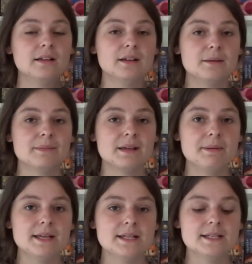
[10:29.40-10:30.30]

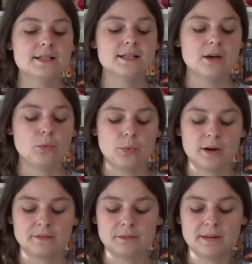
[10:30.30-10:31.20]
maybe one
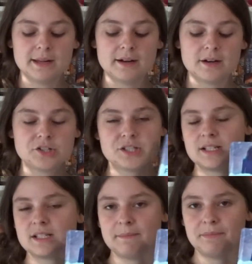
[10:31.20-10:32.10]
of the players does
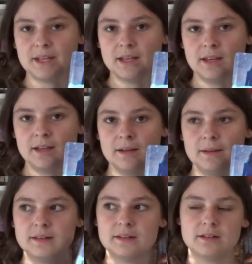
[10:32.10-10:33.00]
something
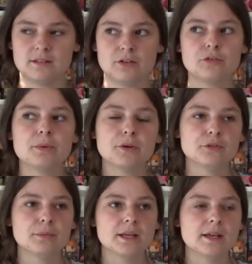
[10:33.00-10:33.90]
it's not supposed
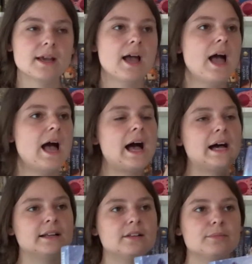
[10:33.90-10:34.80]
to be,
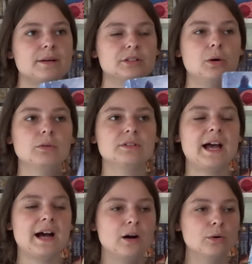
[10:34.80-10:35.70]
and it's about the whole
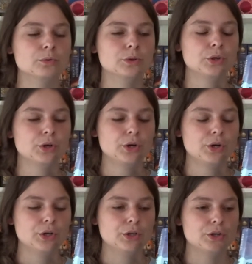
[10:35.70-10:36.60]
town,
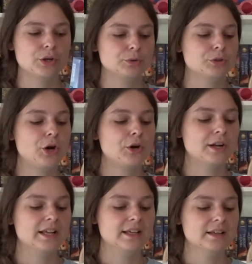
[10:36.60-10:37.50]
you know,
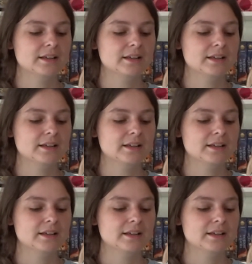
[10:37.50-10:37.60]
turning